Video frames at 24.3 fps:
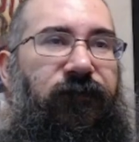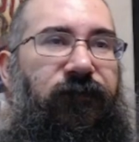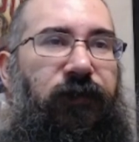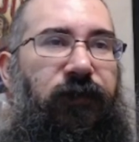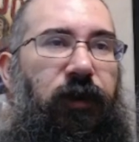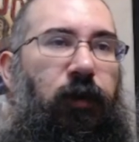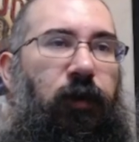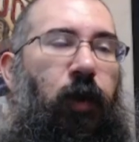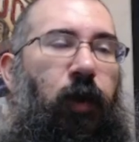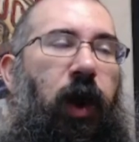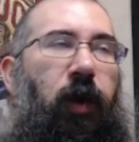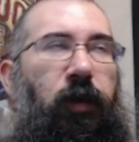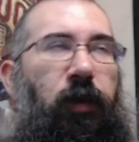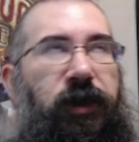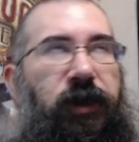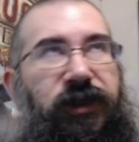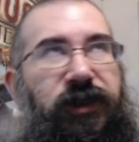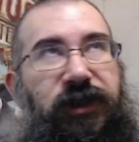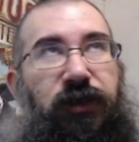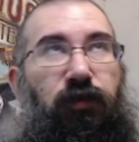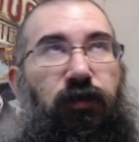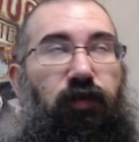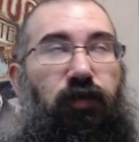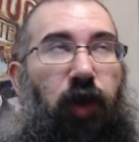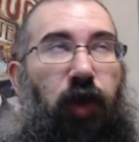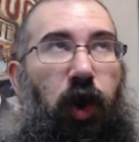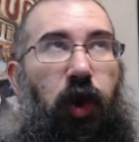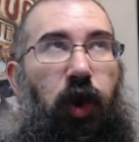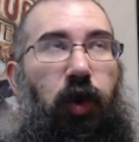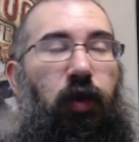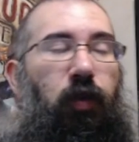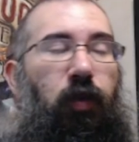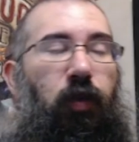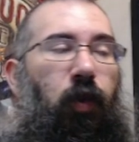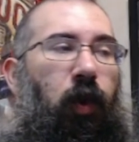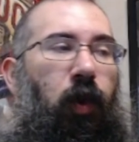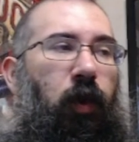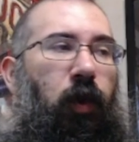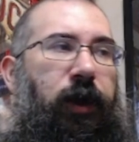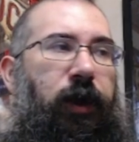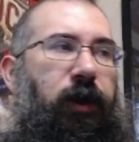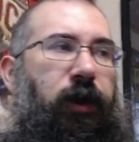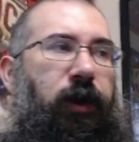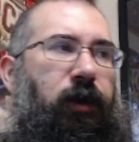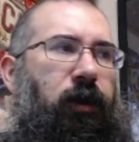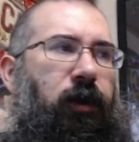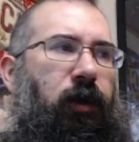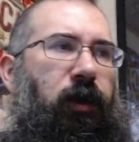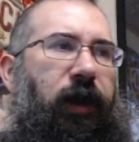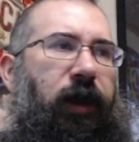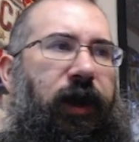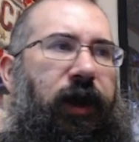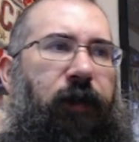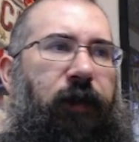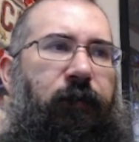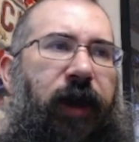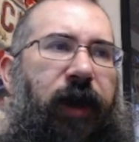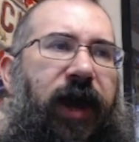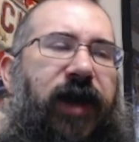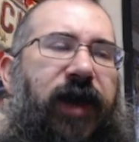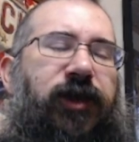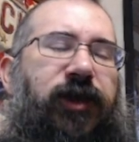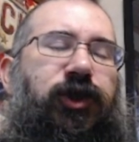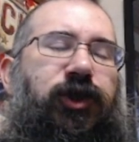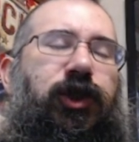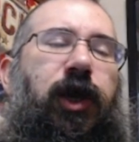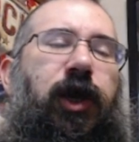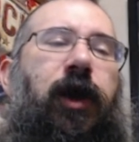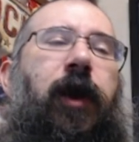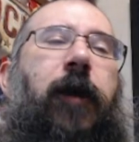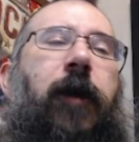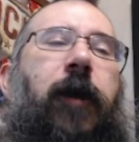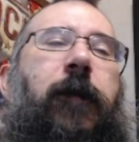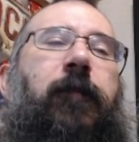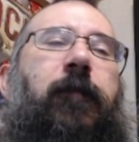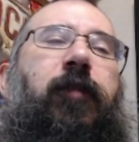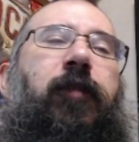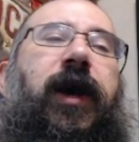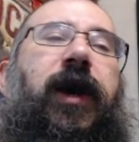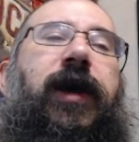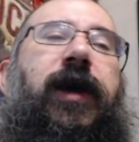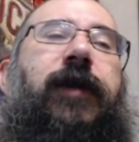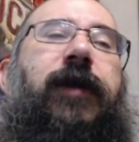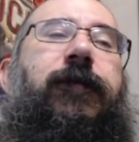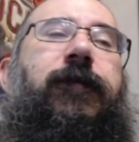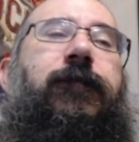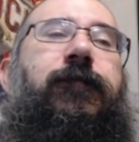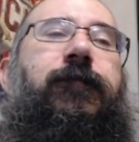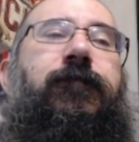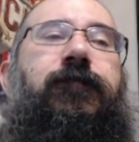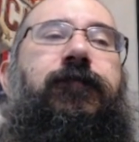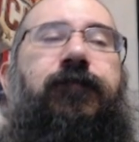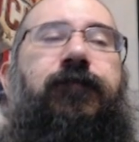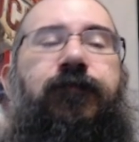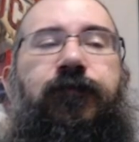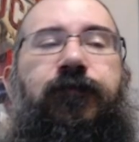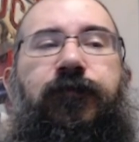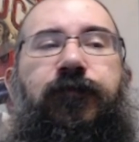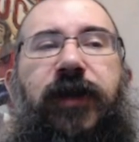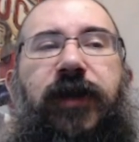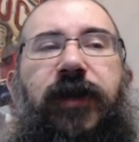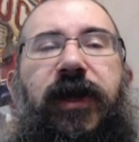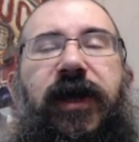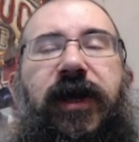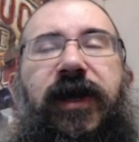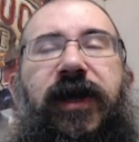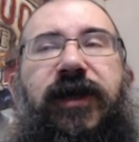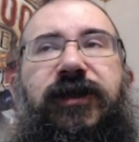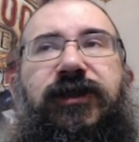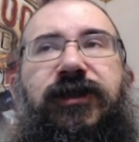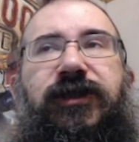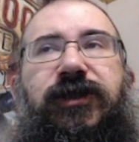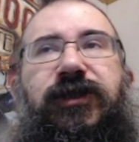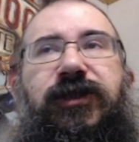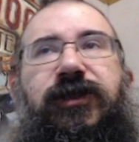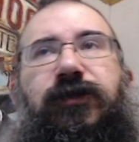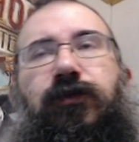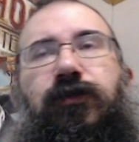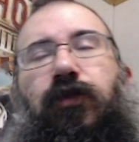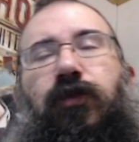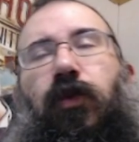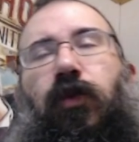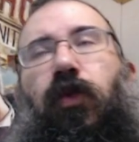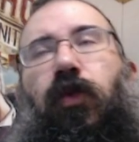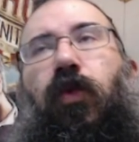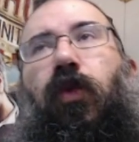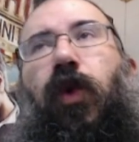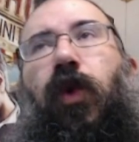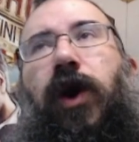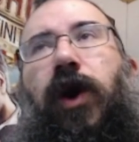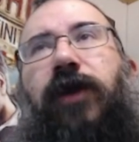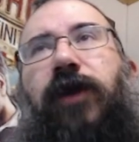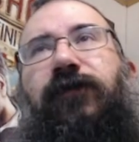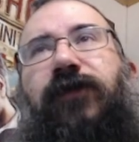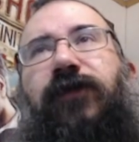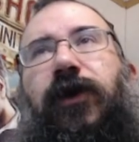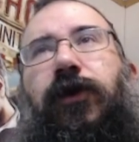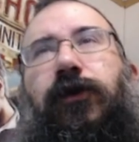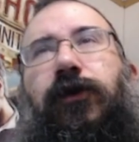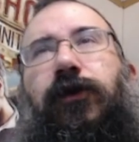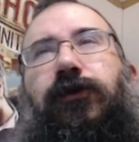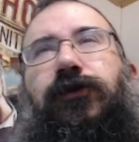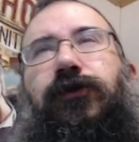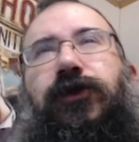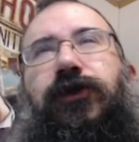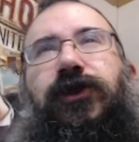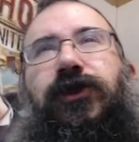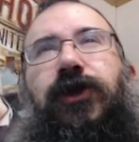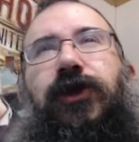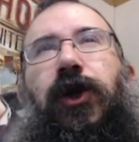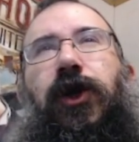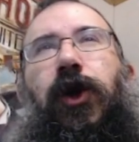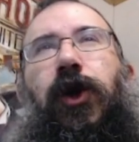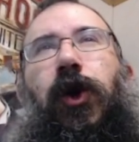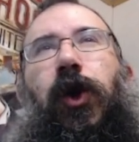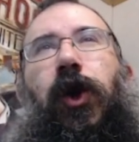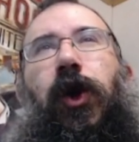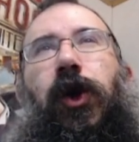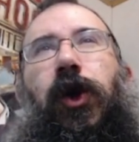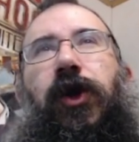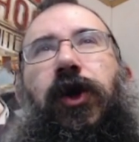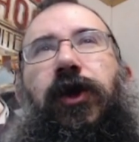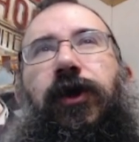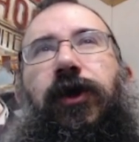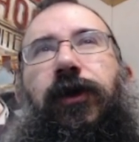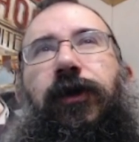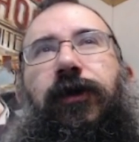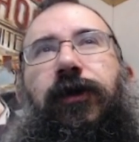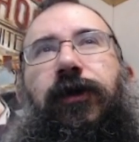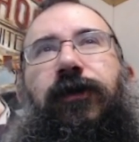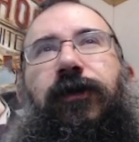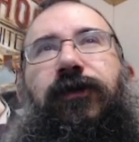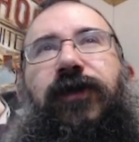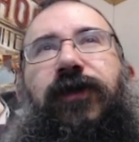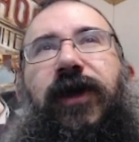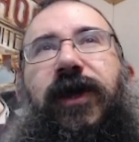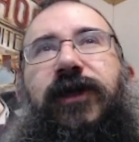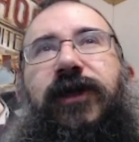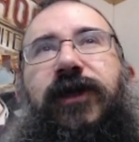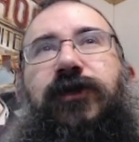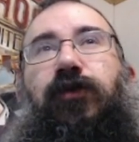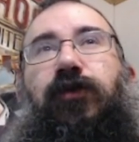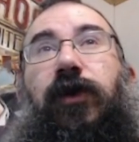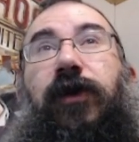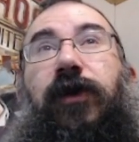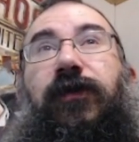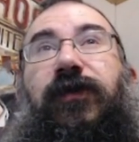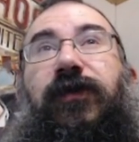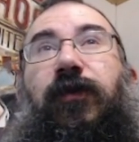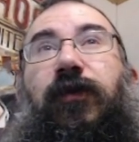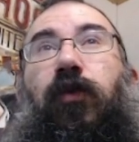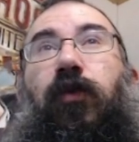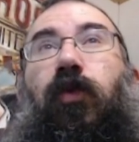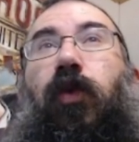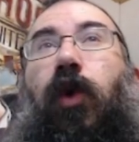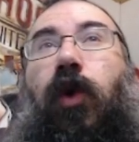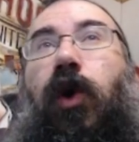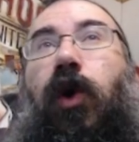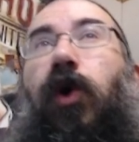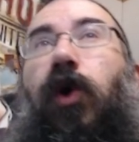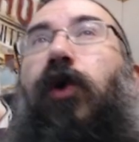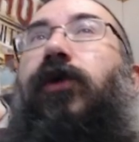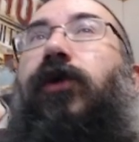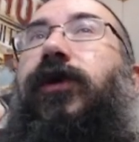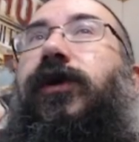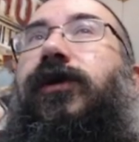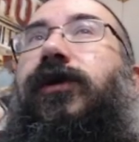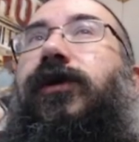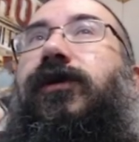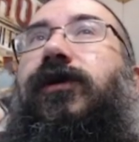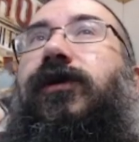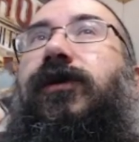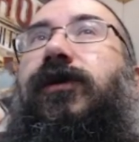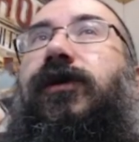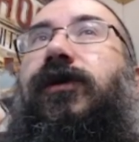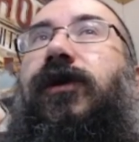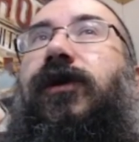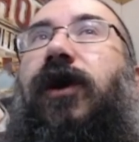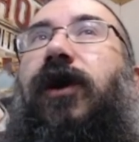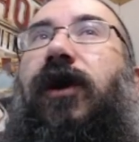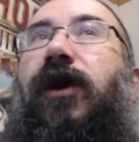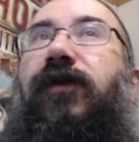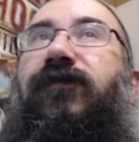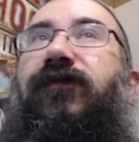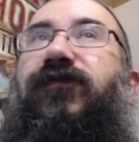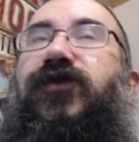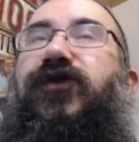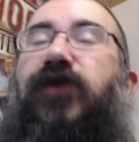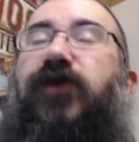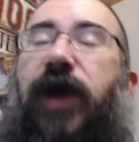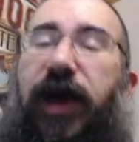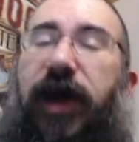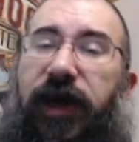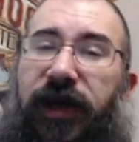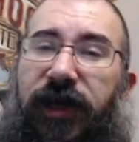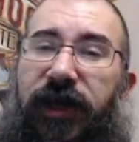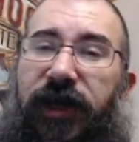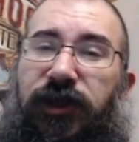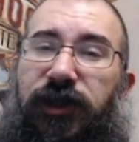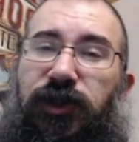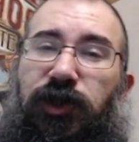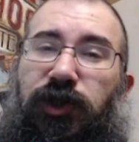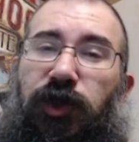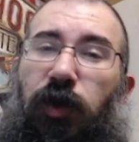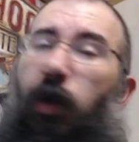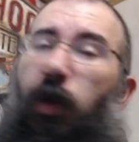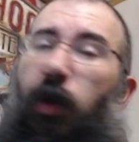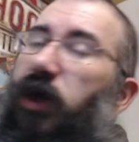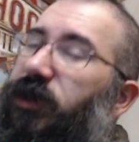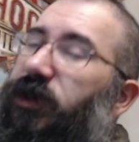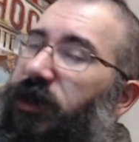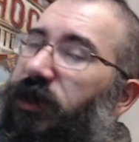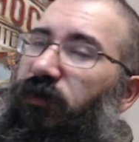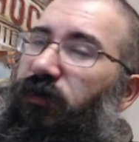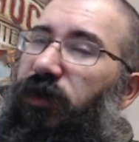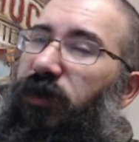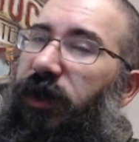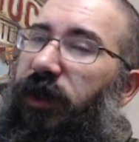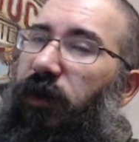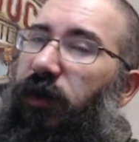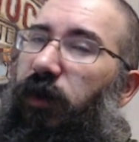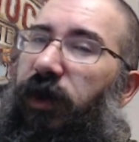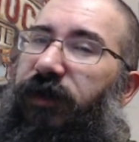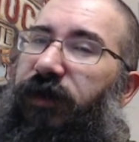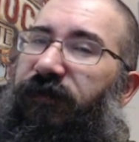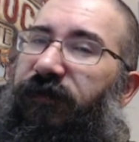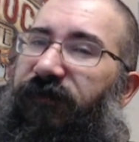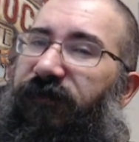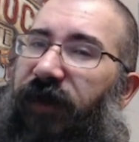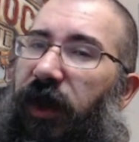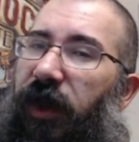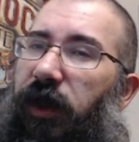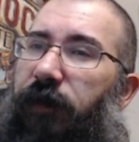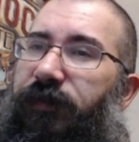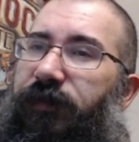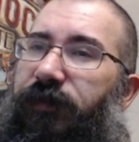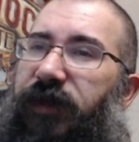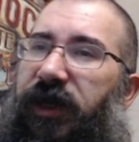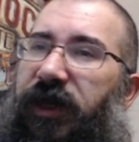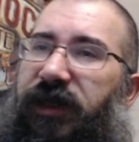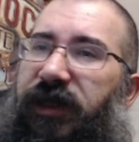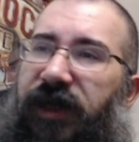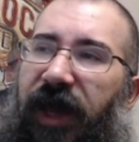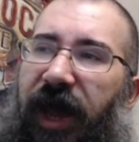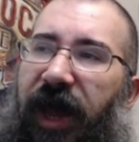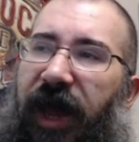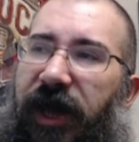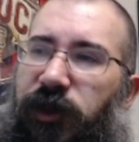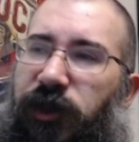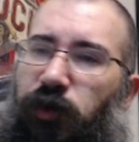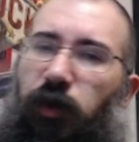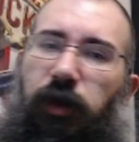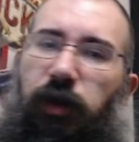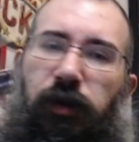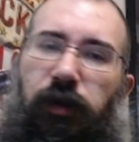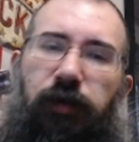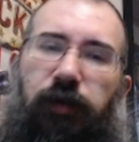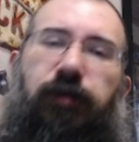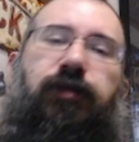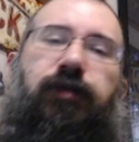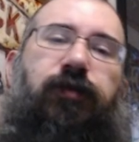or well, what is it, rogue, warrior, or like a mage? But it's one of those things where the world of Dragon Age 2 wasn't really well developed, like the actual